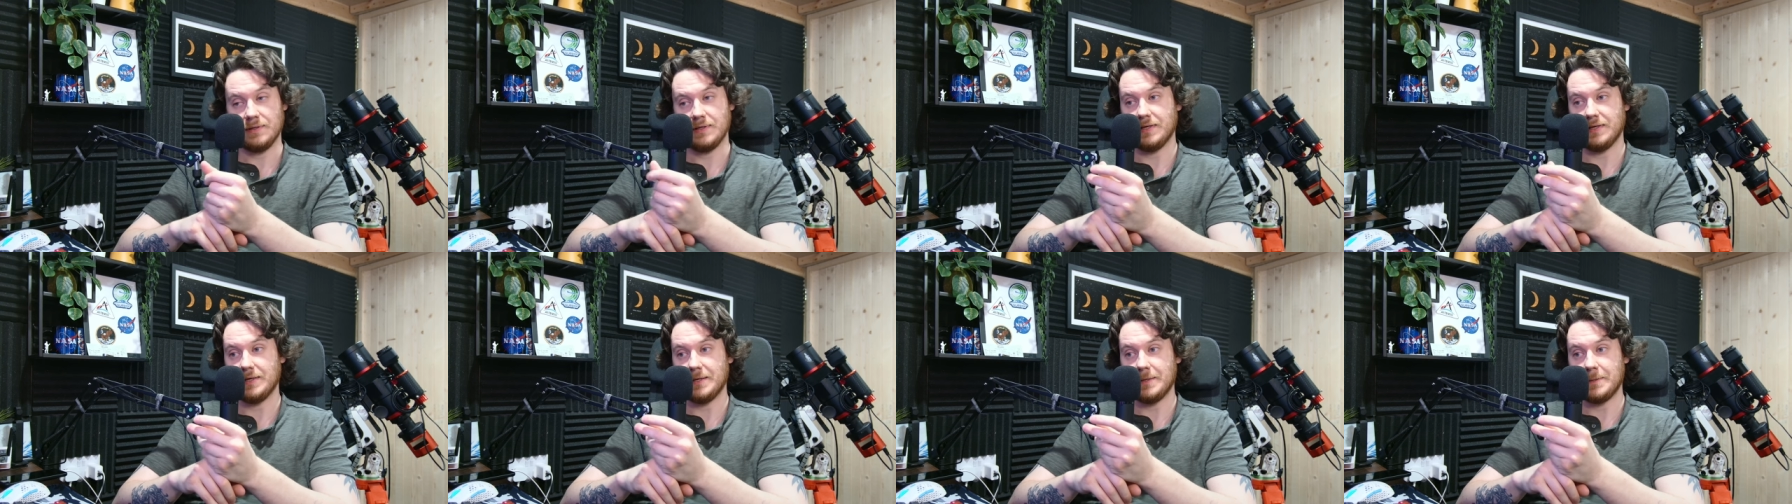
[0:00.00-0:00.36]

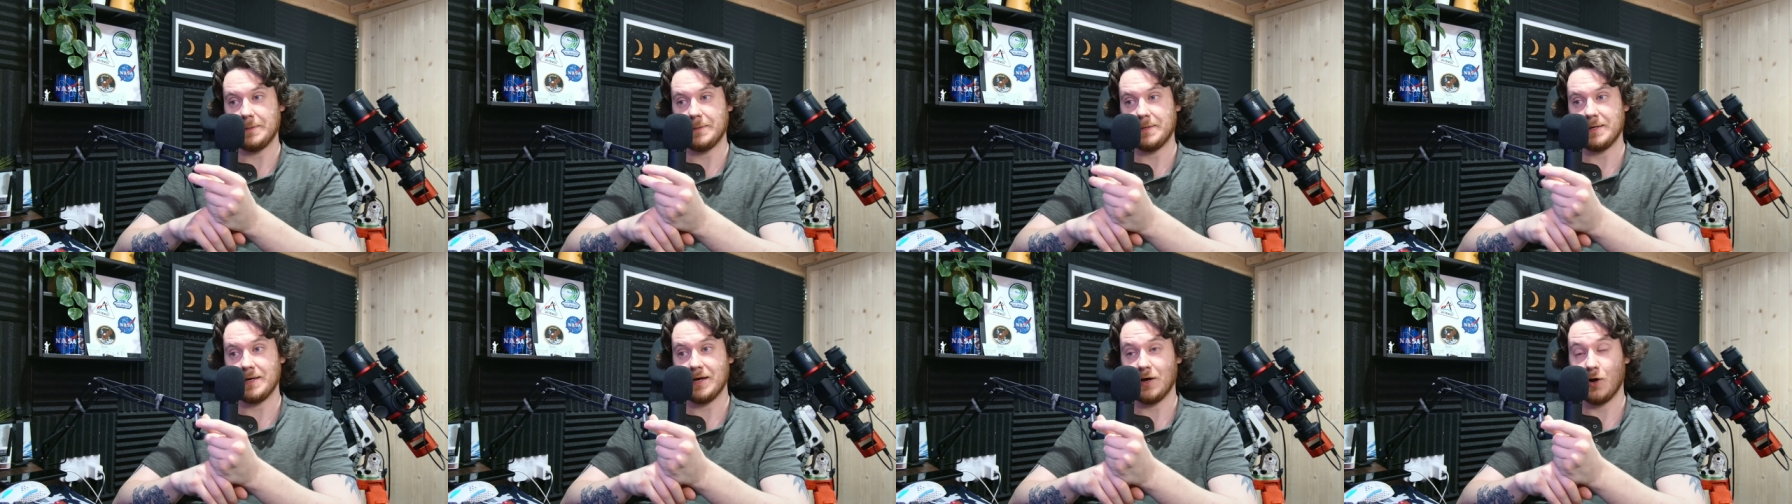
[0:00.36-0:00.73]

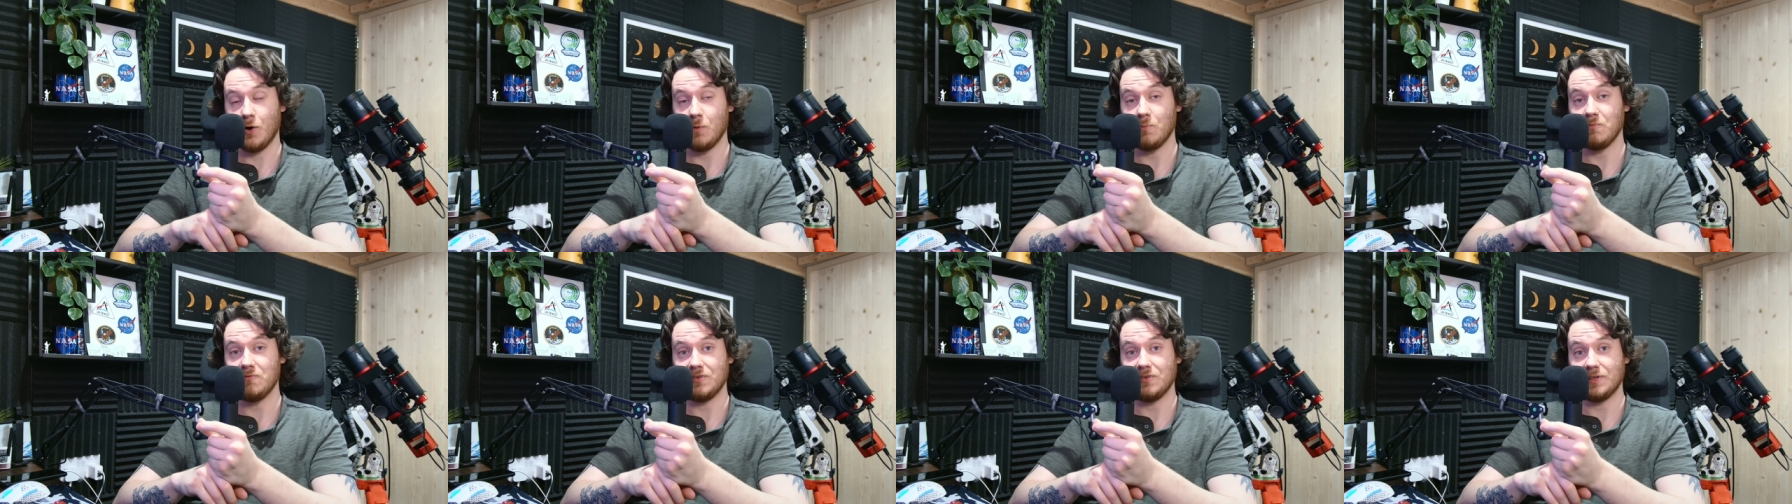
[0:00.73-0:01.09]
And uh,
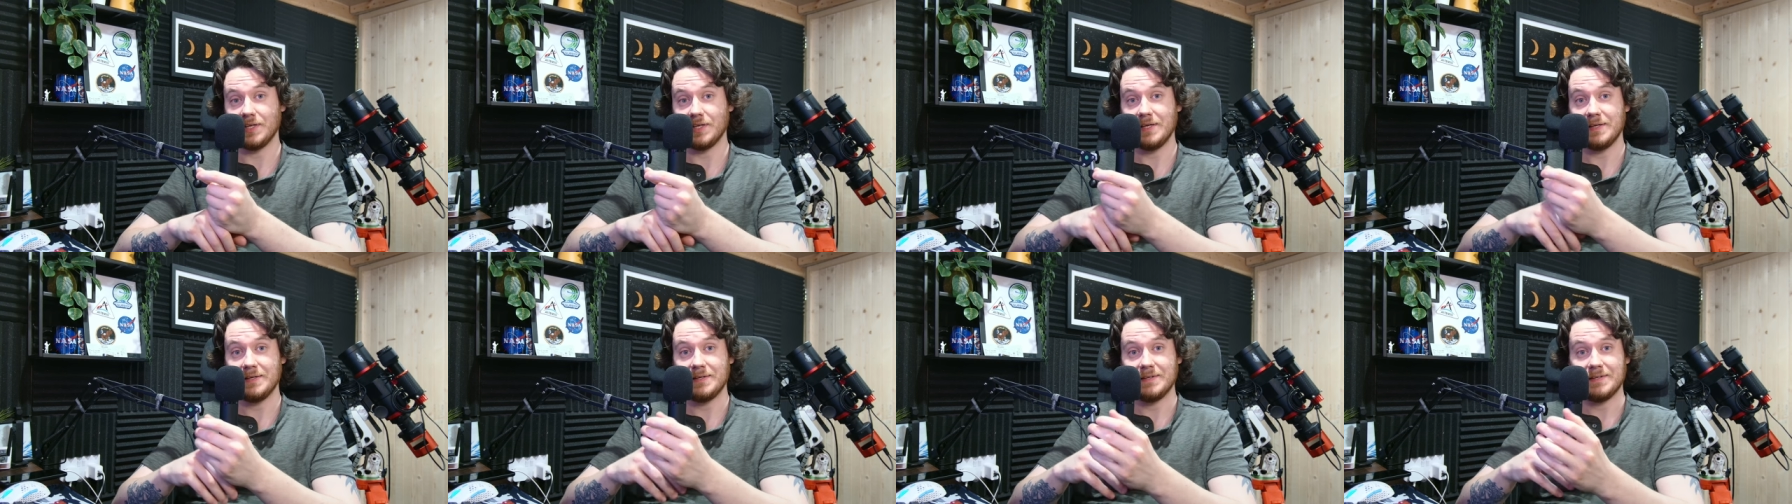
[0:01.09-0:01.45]

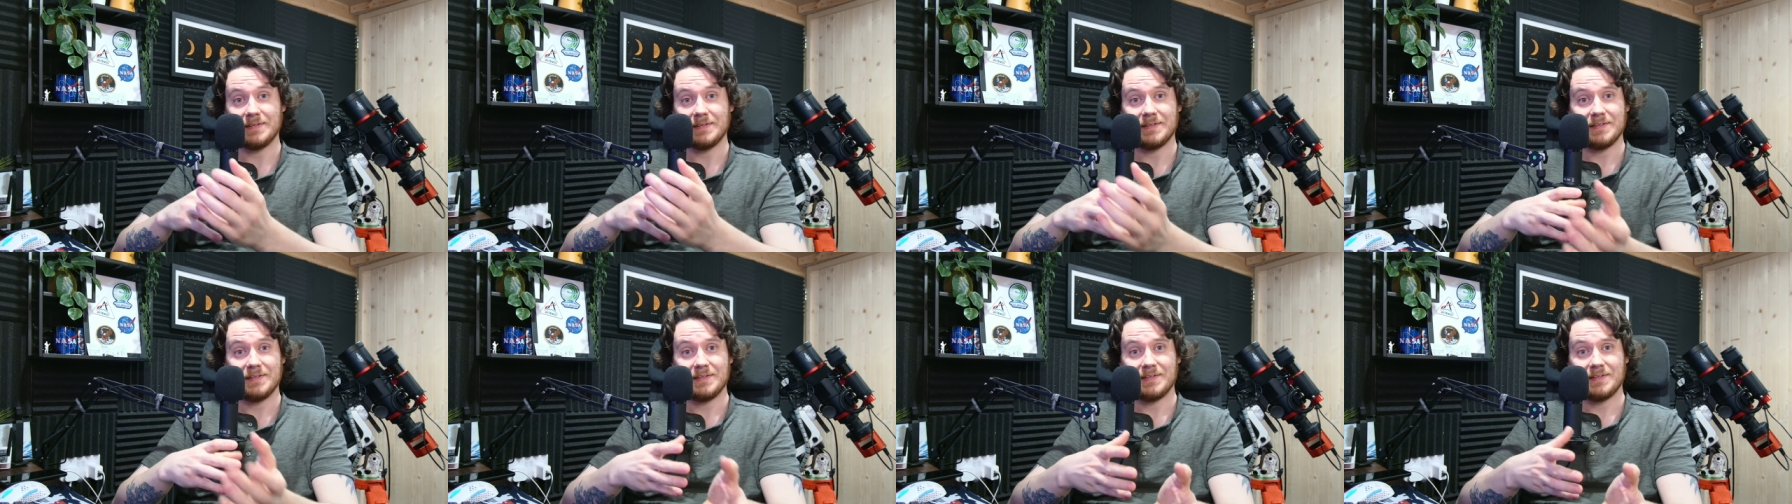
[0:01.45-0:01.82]
hopefully,
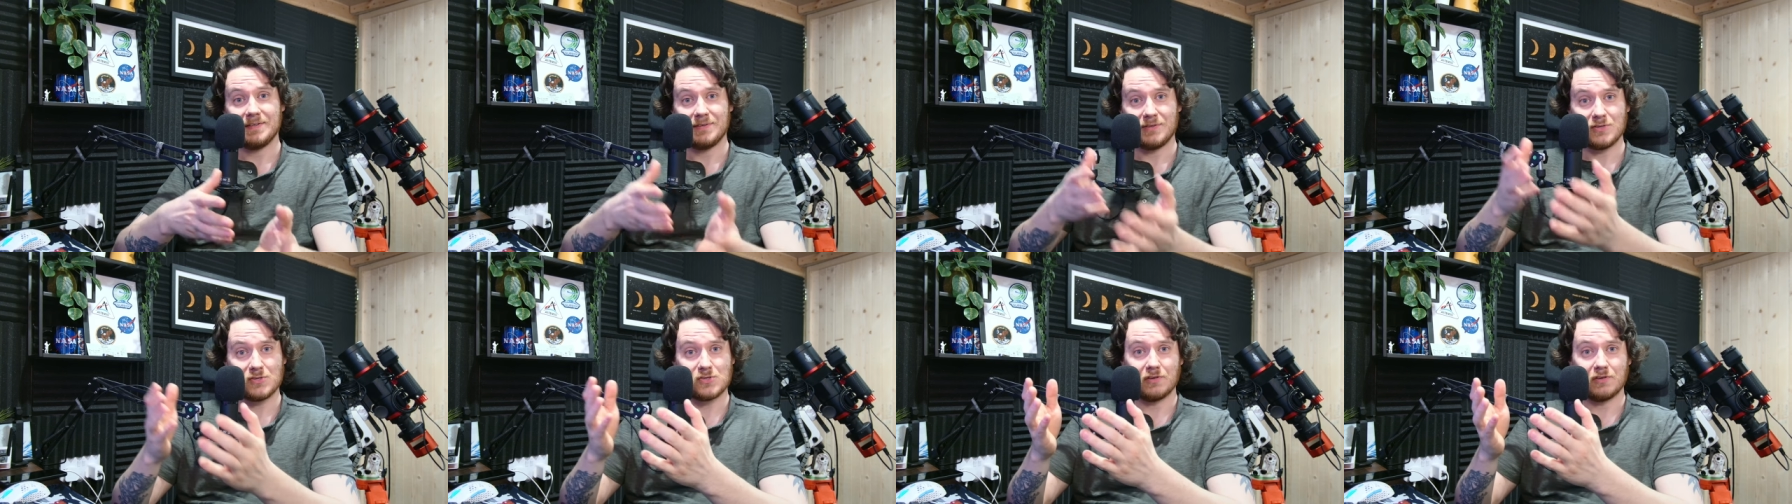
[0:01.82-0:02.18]

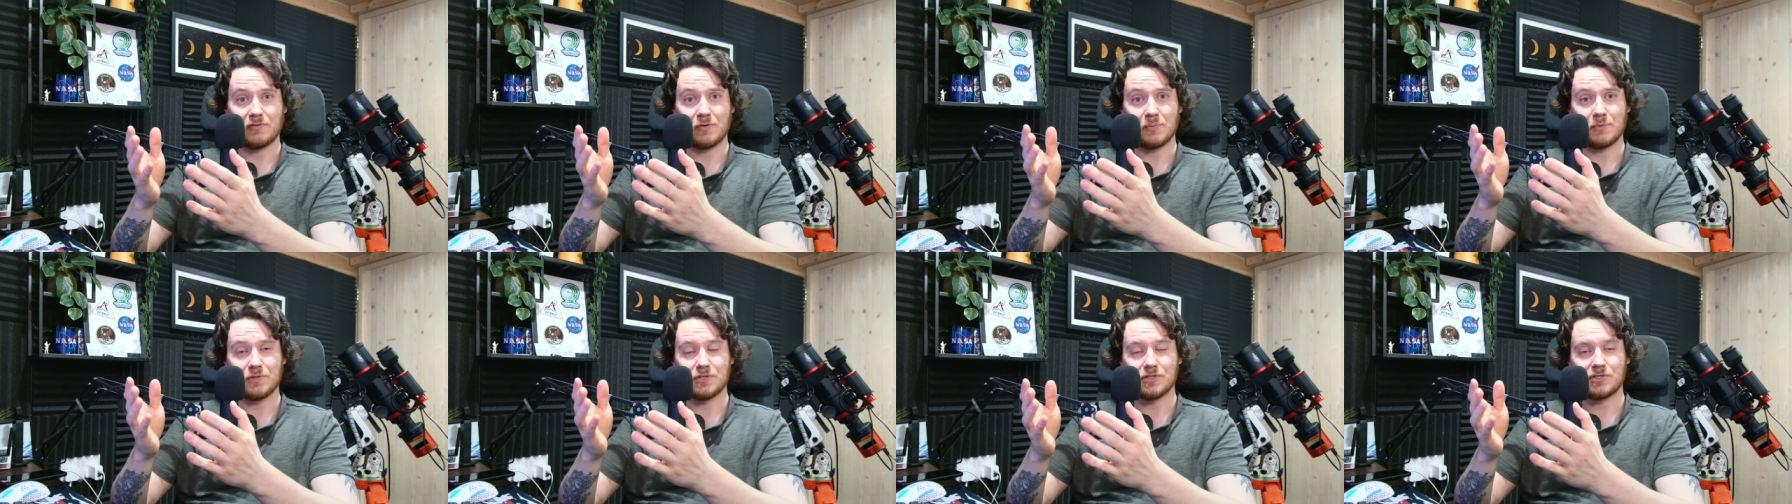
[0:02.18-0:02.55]
the stuff
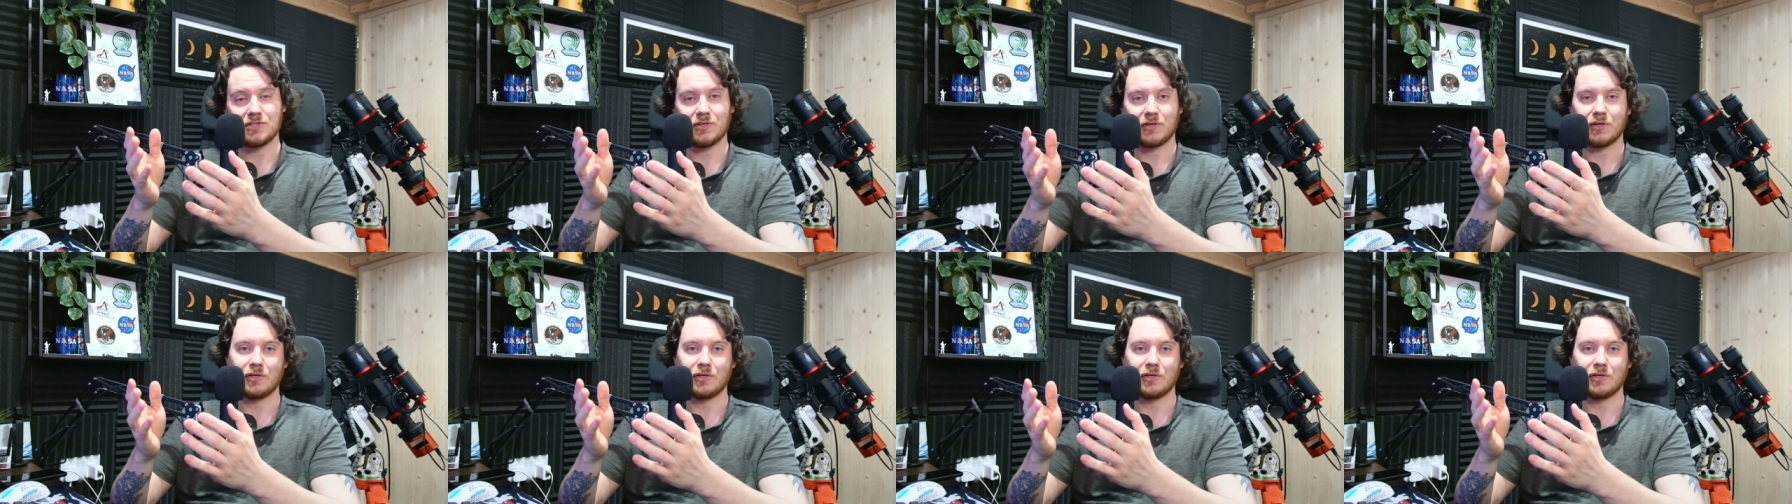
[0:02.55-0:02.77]
that we just took a